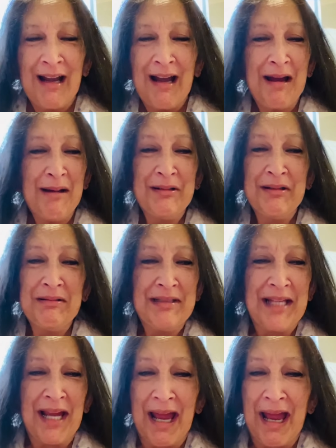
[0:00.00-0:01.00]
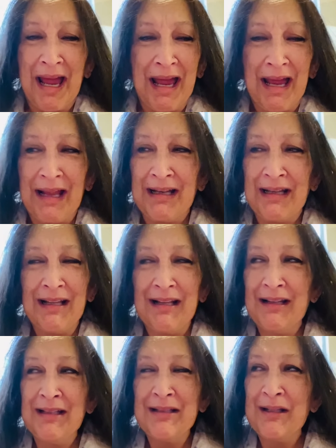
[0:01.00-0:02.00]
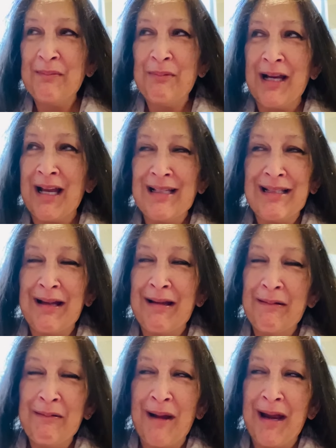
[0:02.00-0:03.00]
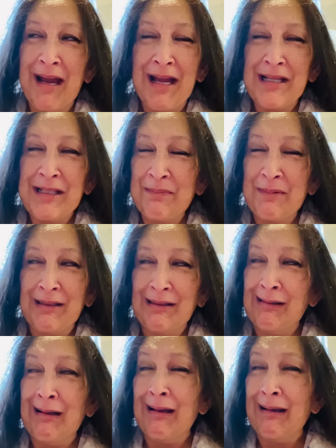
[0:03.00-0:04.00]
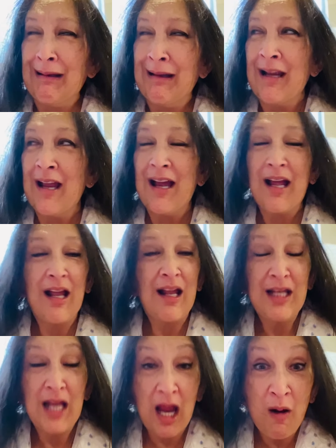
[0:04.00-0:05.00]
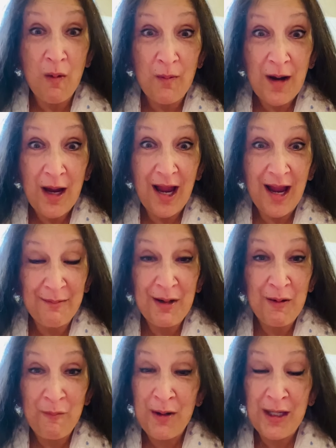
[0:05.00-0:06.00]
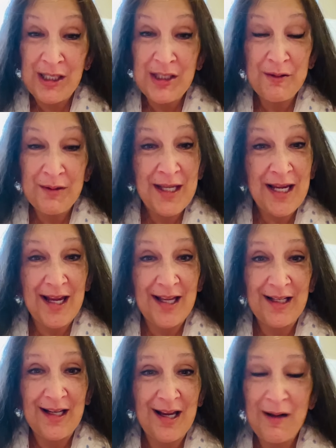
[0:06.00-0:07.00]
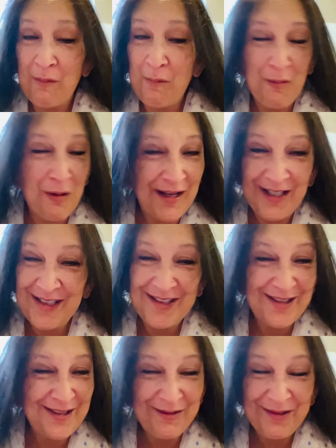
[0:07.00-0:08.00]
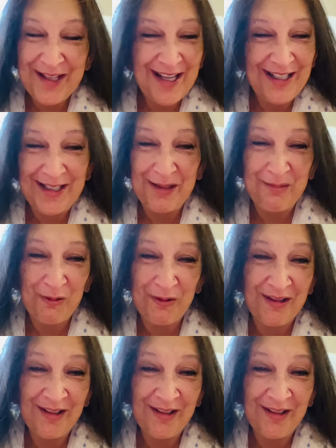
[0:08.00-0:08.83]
I'm so sad. It's because of my husband. No, I don't want to do that. I don't want to do that anymore.